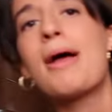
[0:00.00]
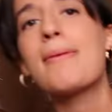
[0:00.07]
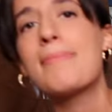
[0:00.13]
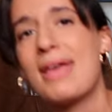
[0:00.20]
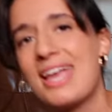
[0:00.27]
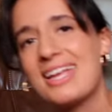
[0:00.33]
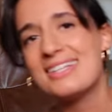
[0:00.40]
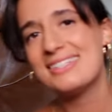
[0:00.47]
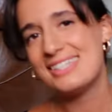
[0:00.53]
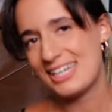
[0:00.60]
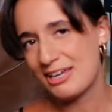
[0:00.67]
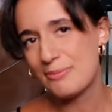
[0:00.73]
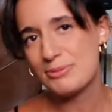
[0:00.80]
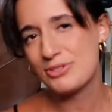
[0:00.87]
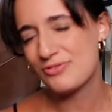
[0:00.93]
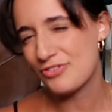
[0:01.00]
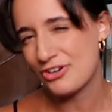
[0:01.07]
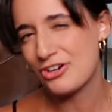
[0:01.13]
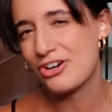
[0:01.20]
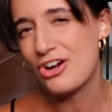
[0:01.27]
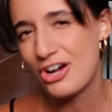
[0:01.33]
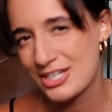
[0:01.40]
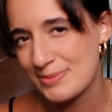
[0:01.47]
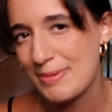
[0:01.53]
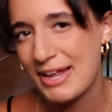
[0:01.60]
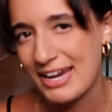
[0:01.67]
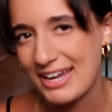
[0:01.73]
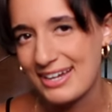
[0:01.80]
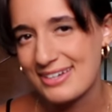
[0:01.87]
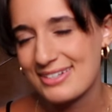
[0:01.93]
my main tips for
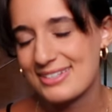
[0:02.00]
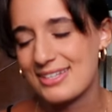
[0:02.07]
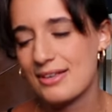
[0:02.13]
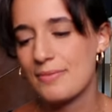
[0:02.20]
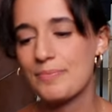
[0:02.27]
cosmetics.